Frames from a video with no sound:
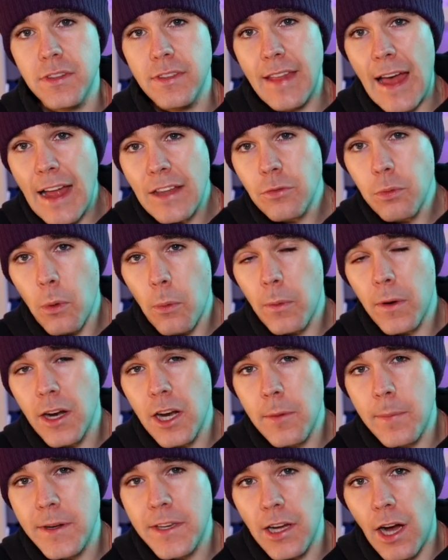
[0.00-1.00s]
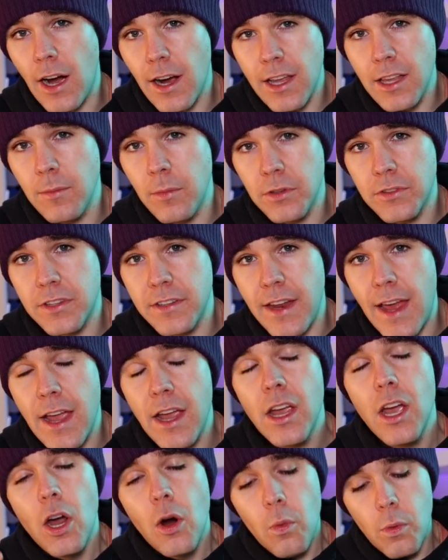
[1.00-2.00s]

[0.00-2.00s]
and that's what we're gonna be talking about today.